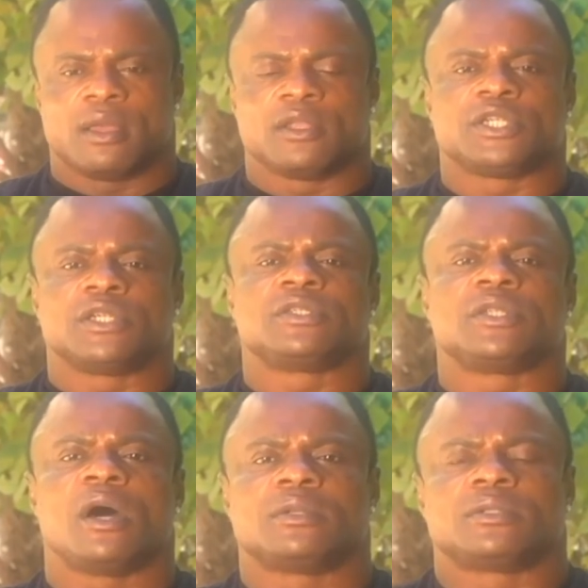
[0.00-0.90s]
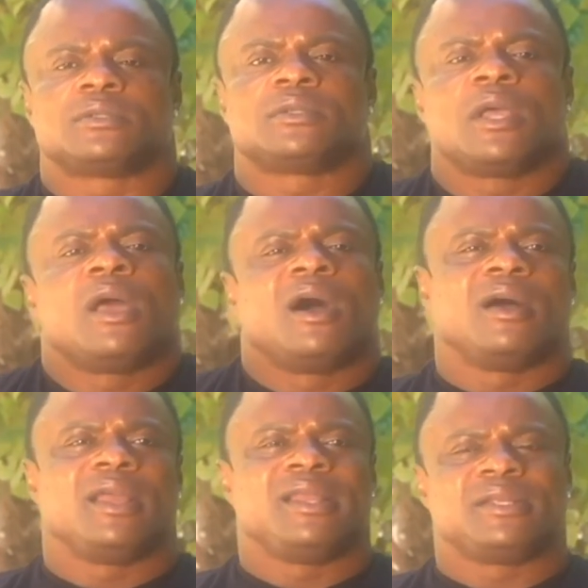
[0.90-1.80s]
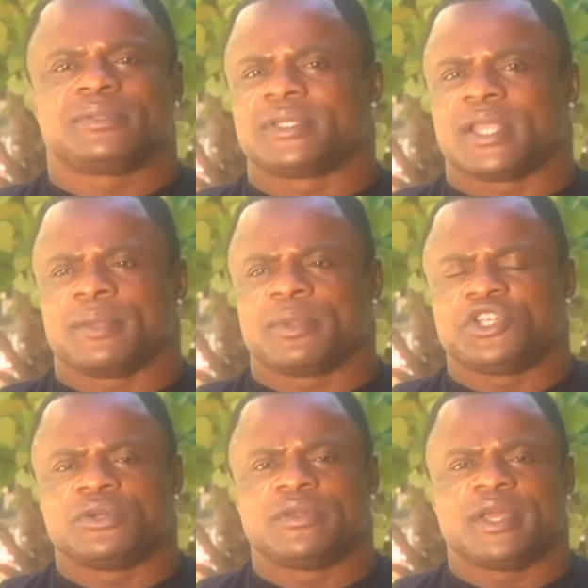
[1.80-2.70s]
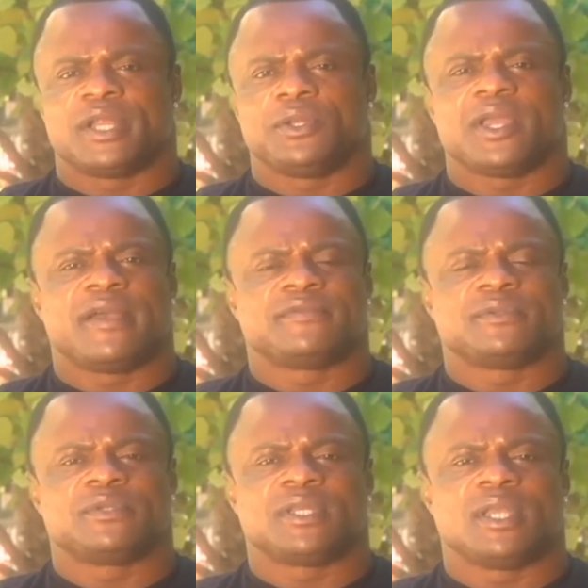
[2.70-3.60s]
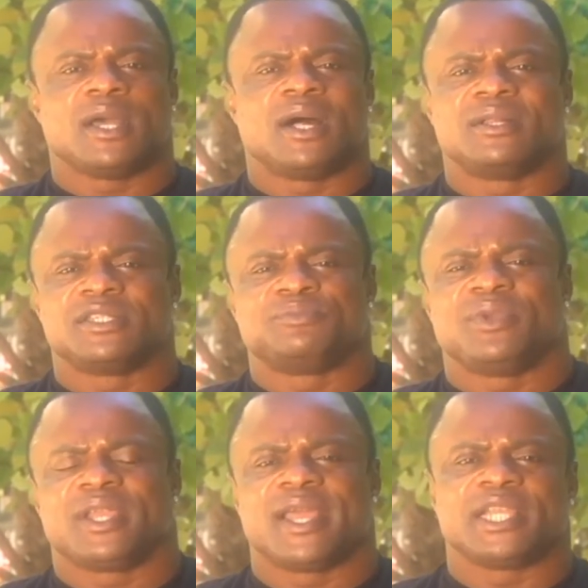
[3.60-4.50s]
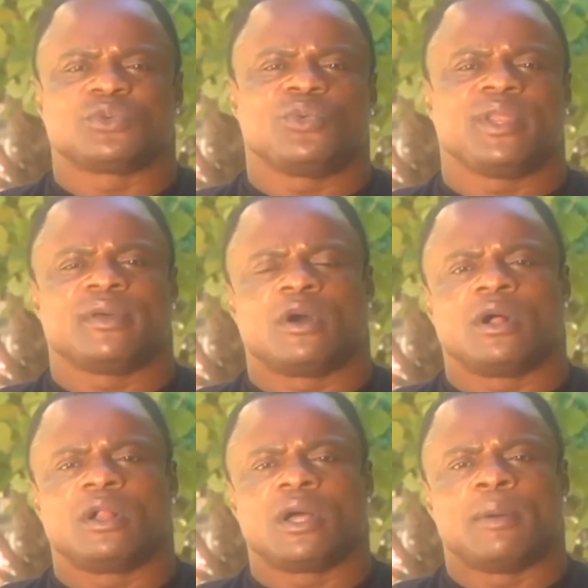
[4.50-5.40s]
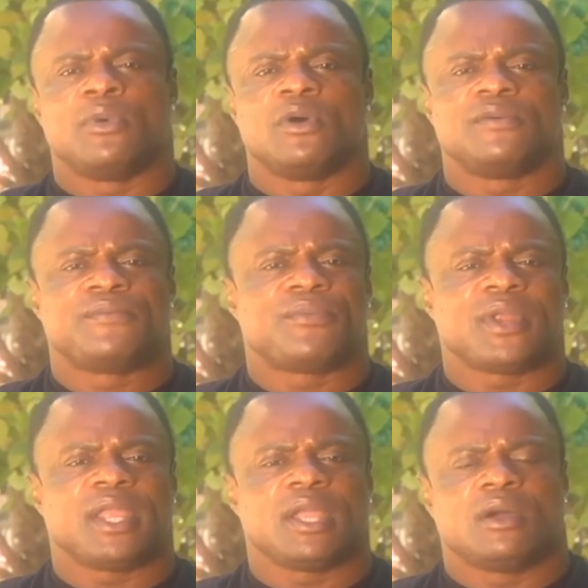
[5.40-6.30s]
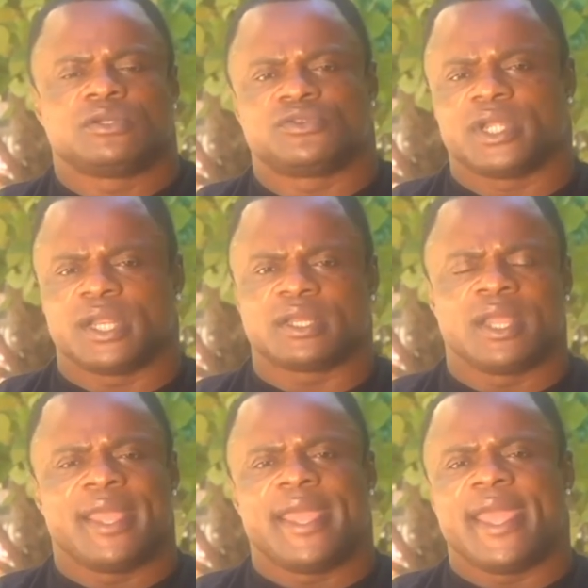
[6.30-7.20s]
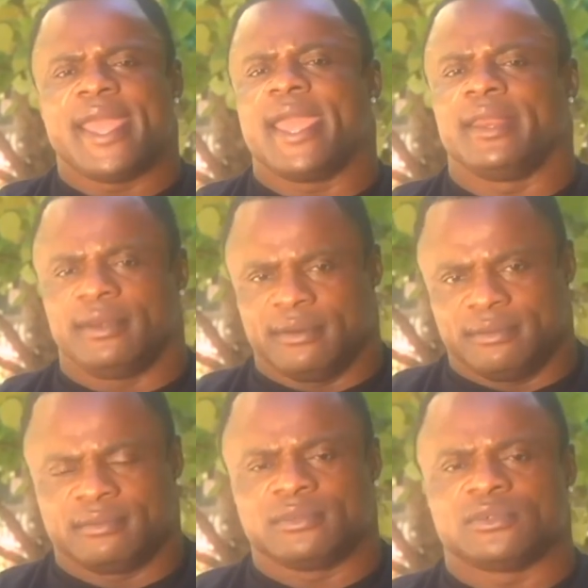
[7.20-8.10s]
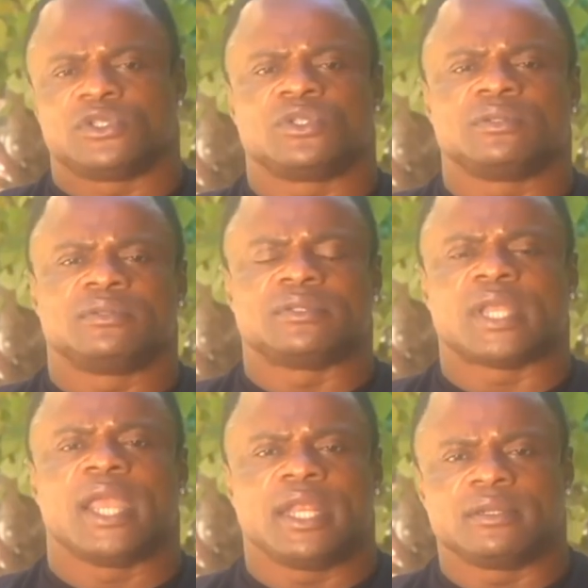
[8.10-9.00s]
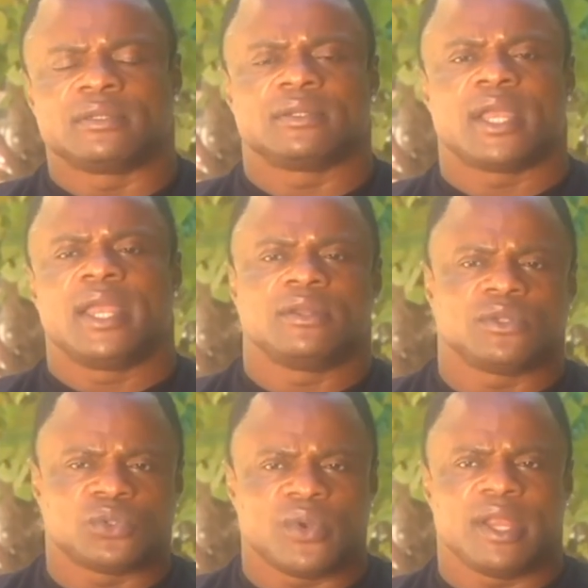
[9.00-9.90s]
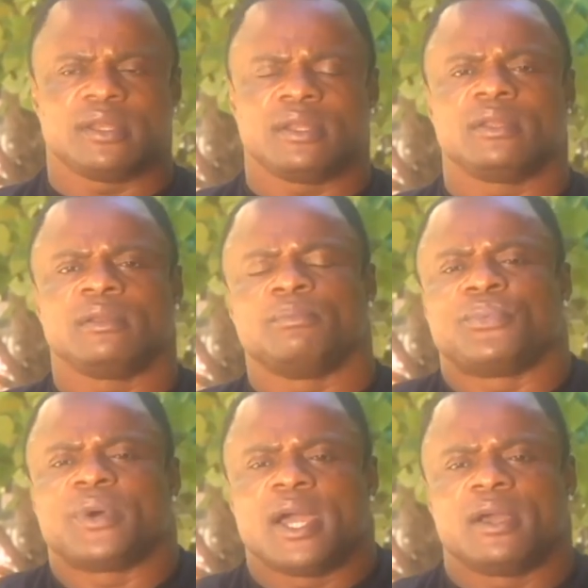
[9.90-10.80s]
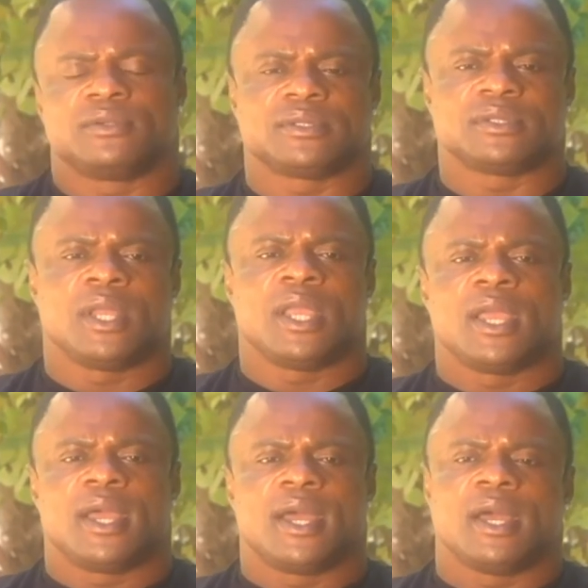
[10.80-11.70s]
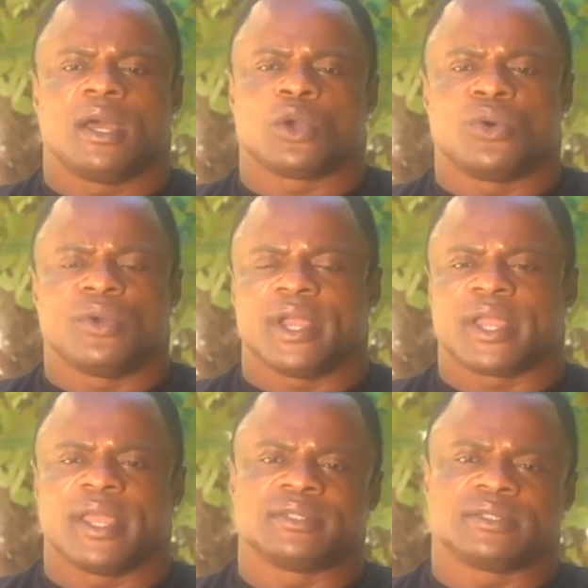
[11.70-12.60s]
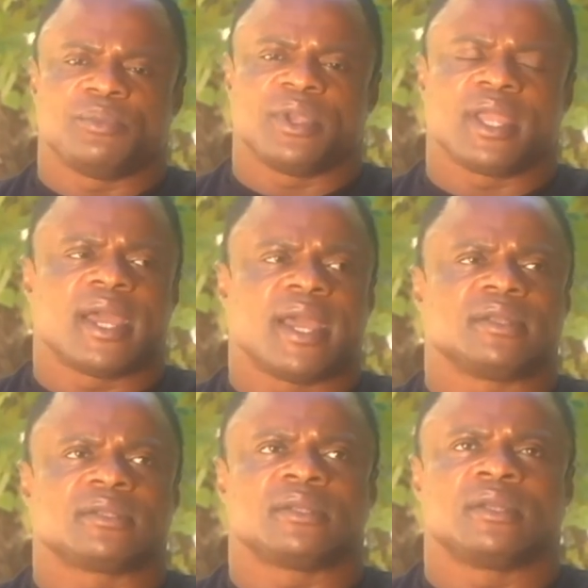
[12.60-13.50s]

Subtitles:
Just thought it was a show that you have to see all these big guys with all above 310 and 20 pounds going against the big guys.